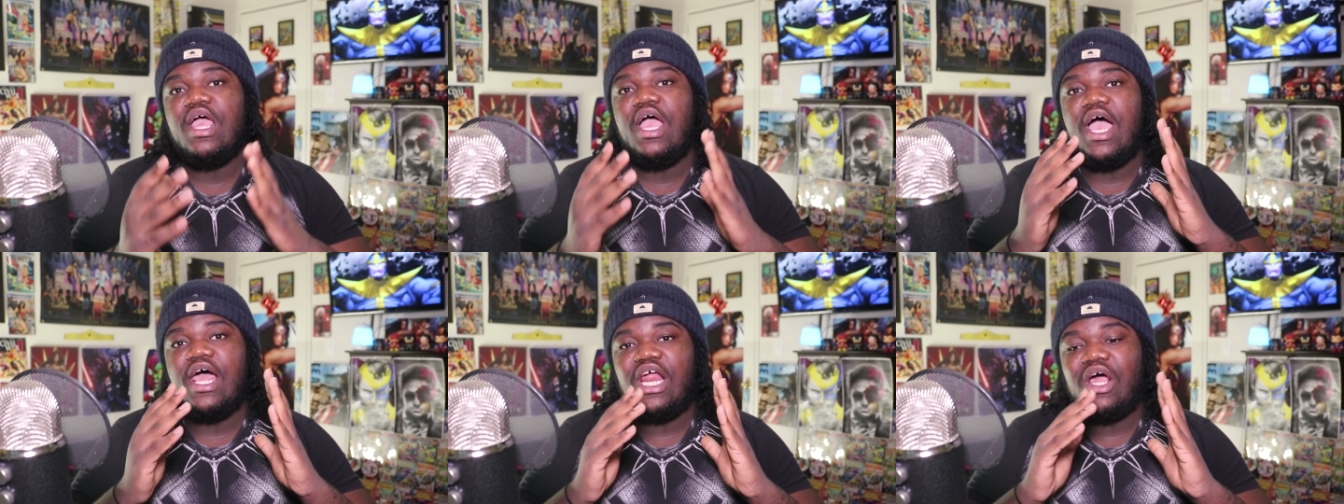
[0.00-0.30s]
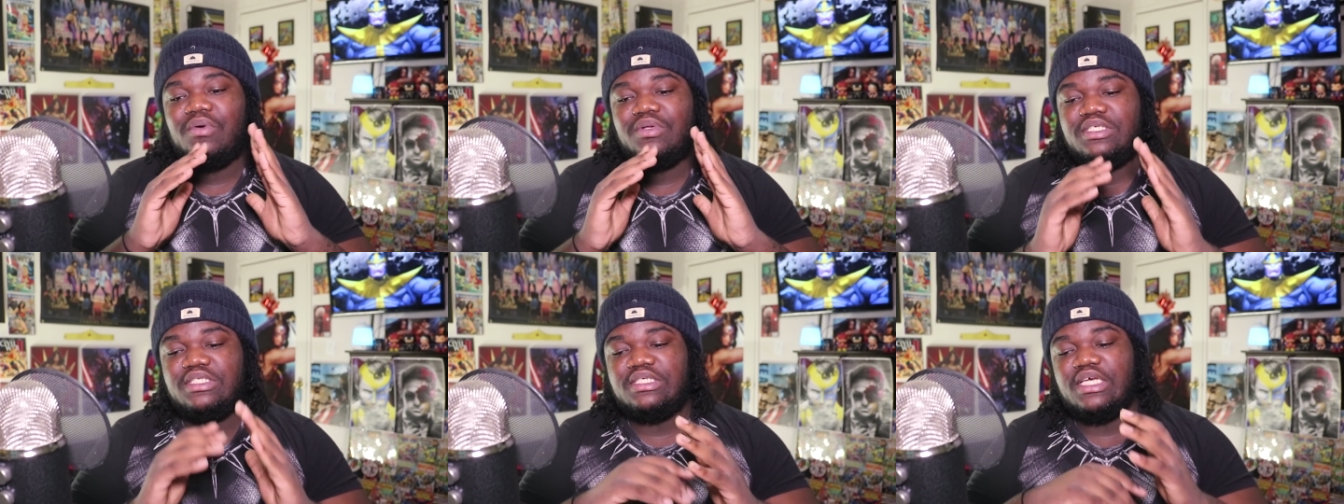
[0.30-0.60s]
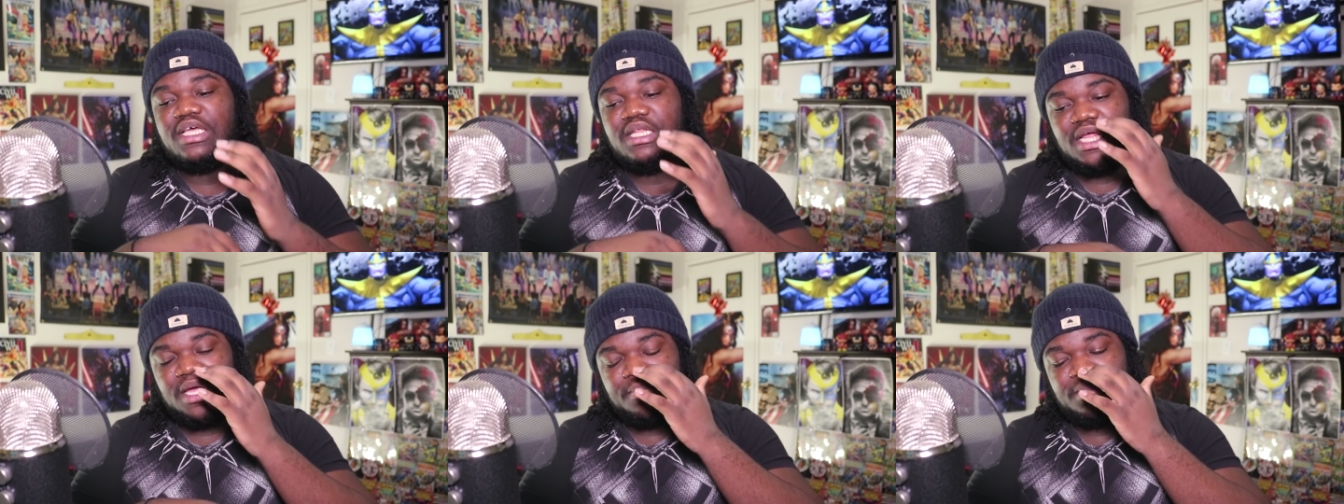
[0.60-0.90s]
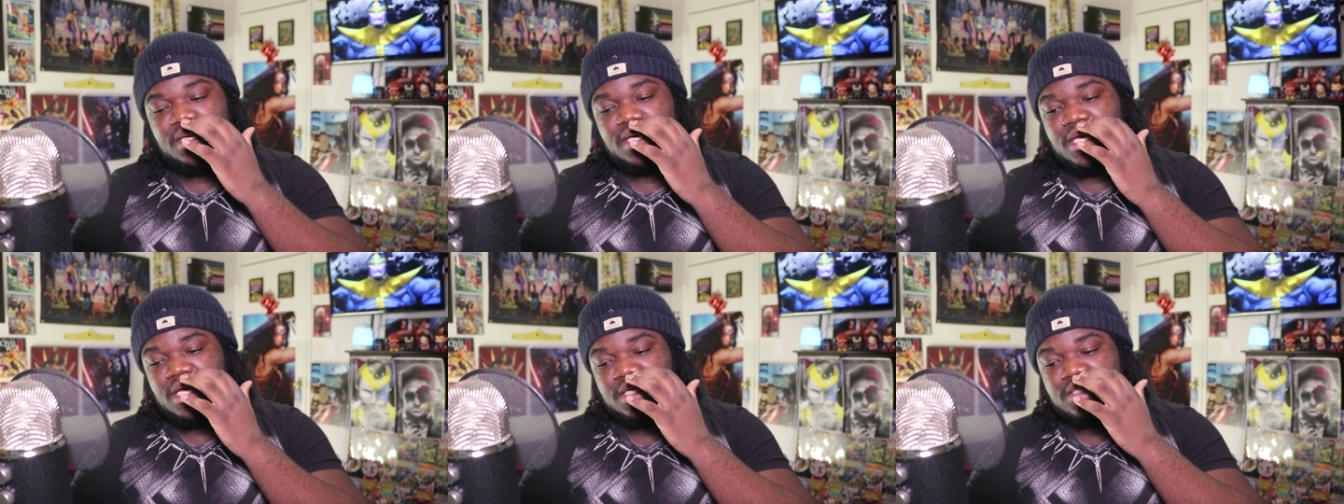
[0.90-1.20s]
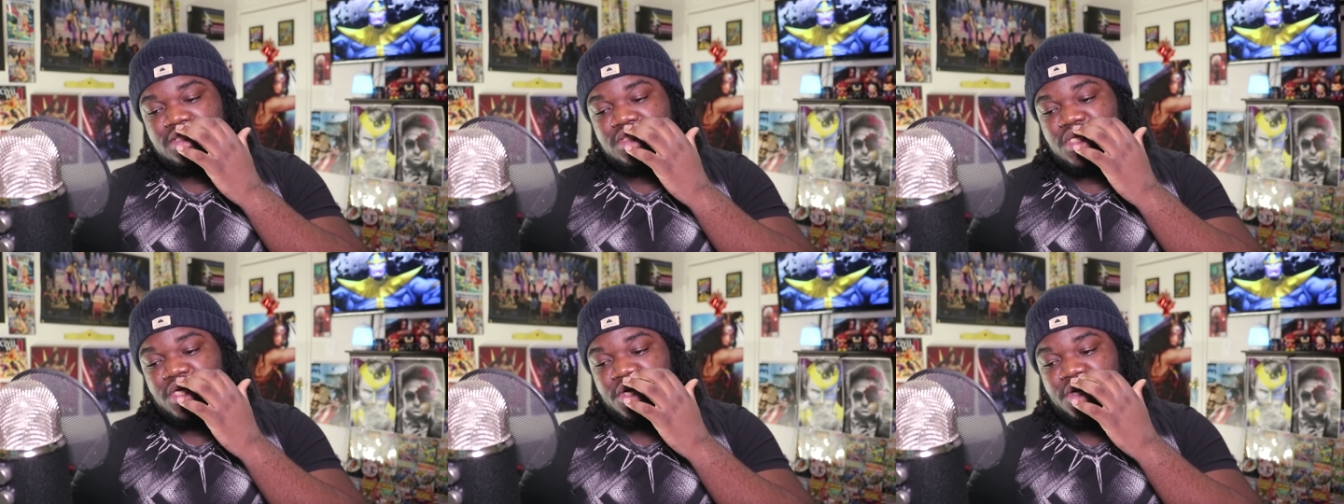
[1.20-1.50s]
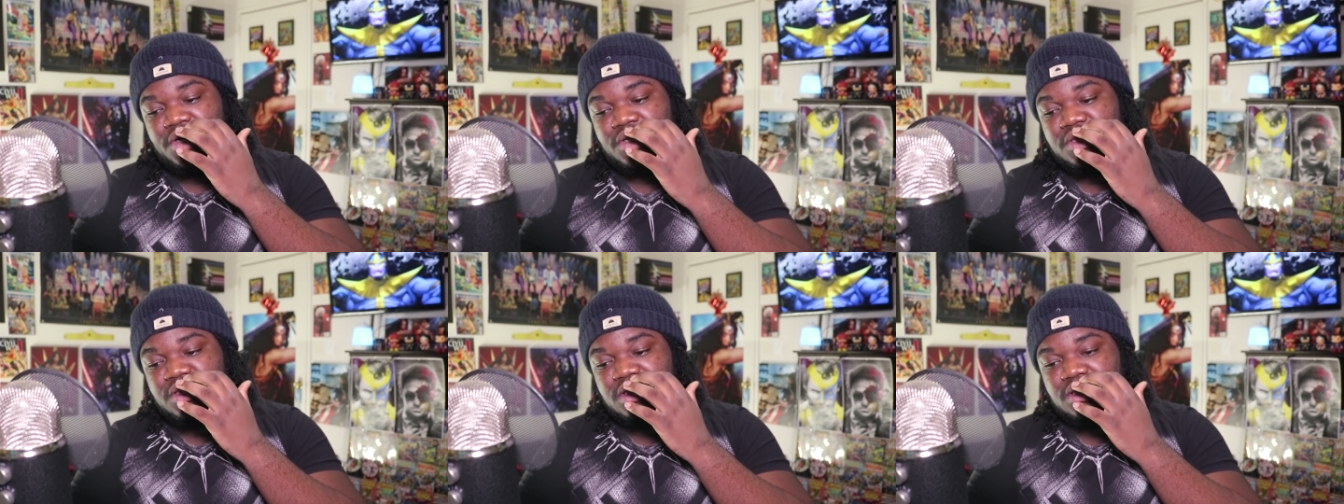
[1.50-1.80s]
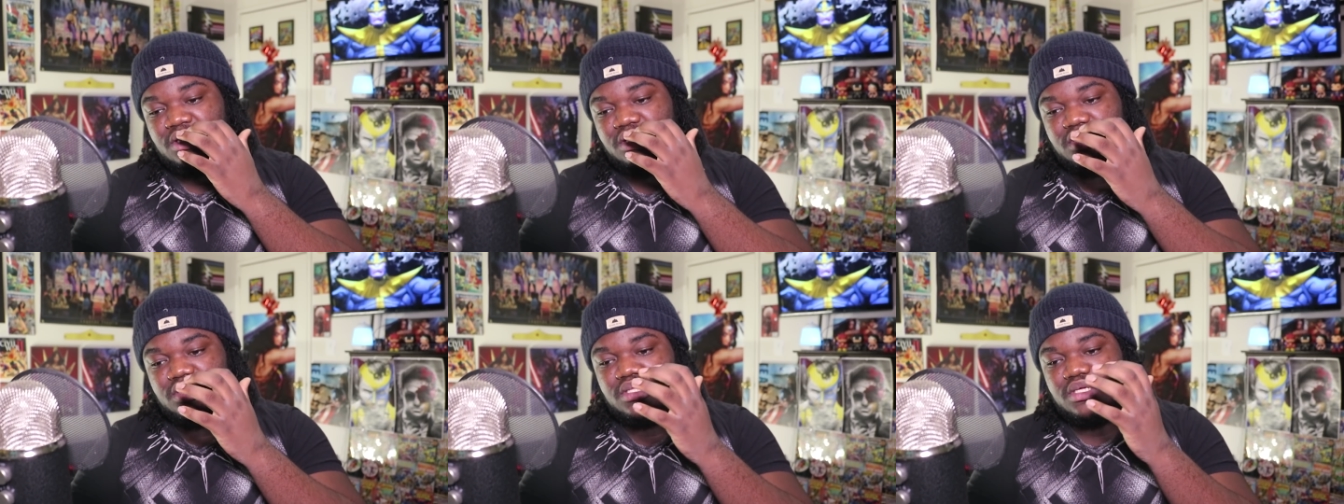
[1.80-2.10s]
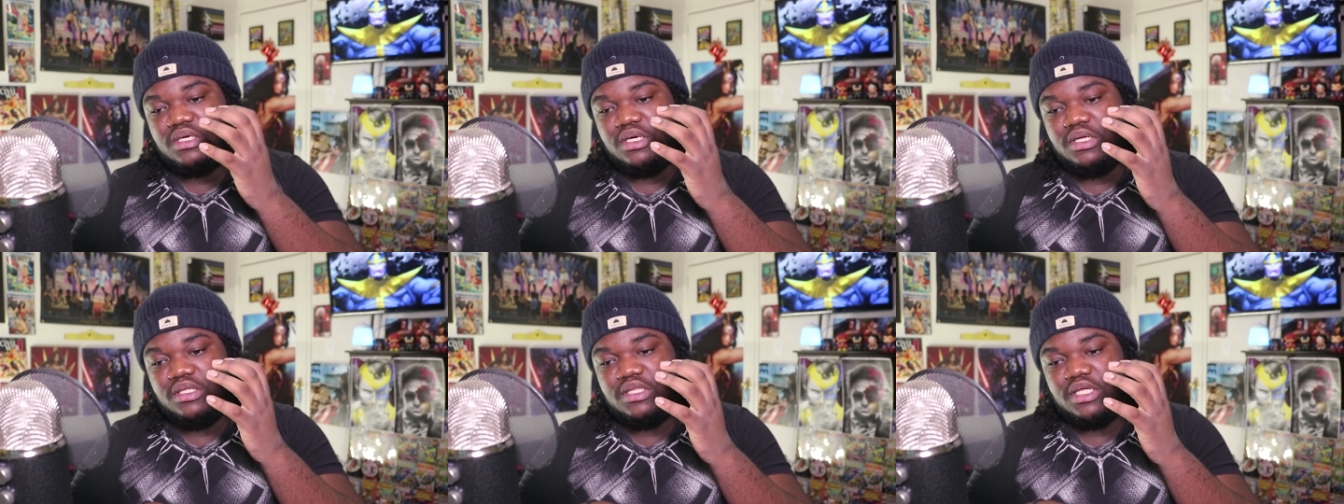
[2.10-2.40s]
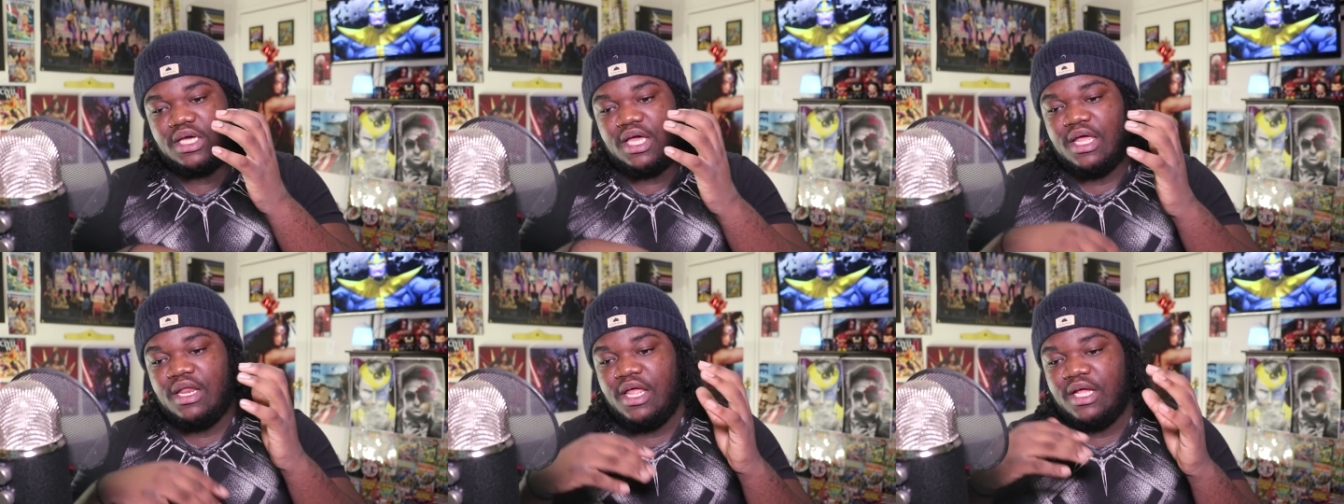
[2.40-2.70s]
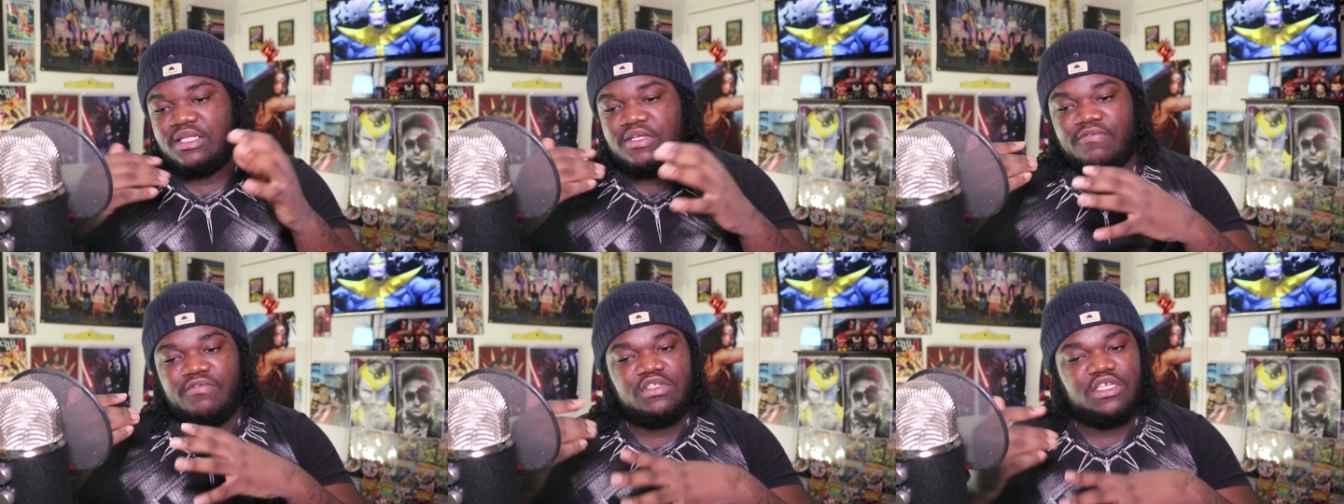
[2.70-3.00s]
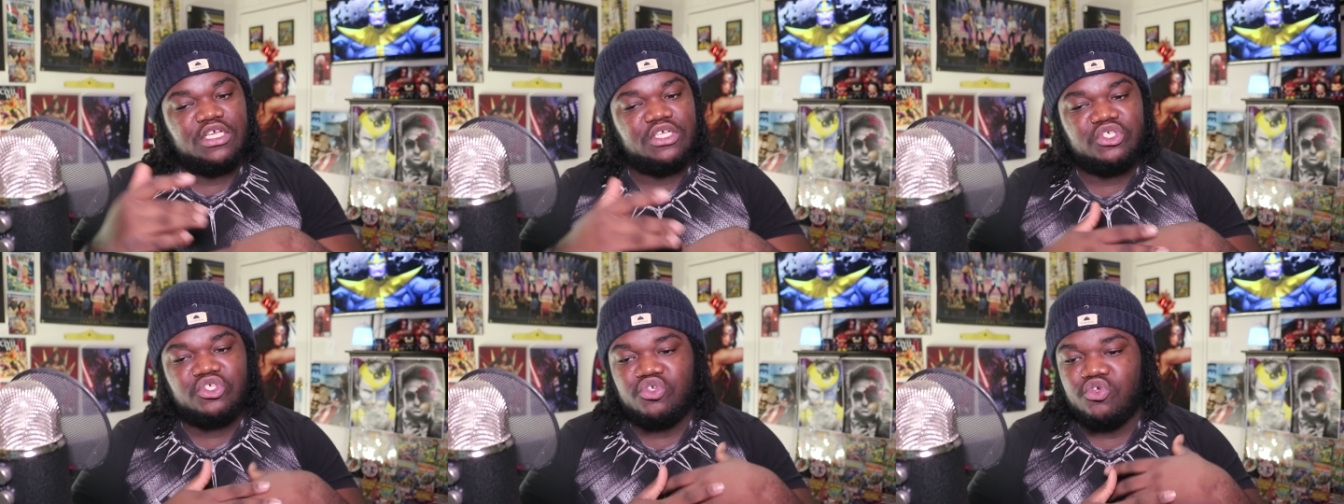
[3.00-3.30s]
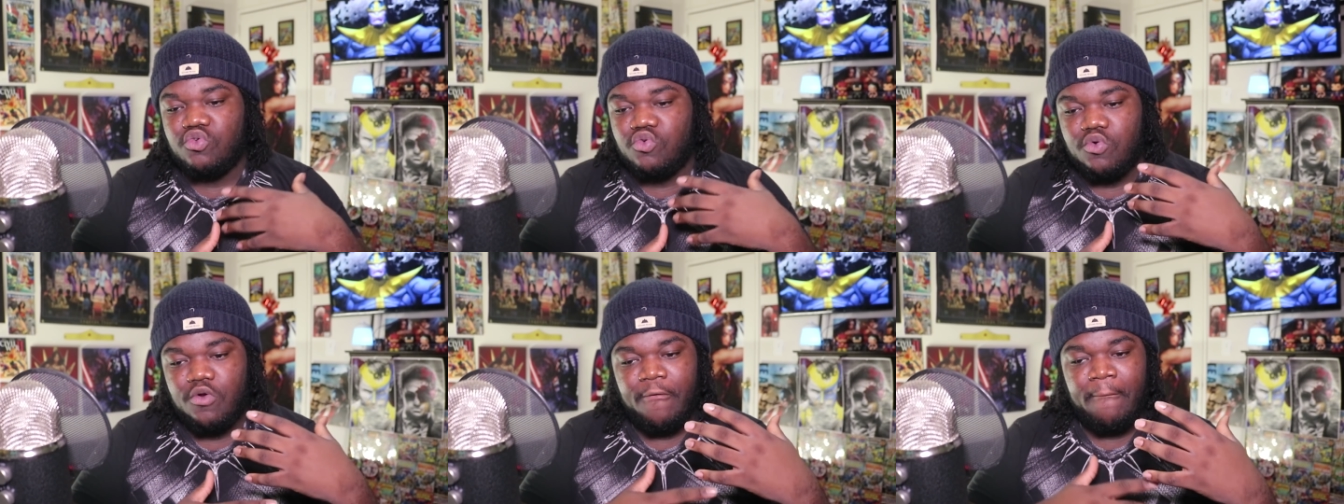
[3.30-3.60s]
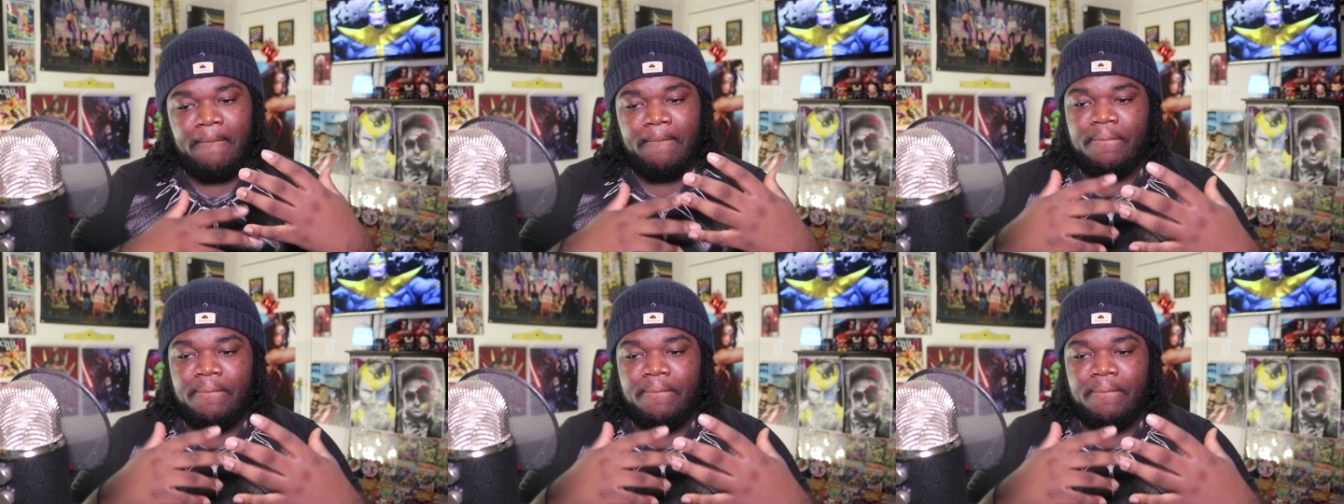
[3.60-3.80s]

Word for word: and I would say that because there the the, the connective tissue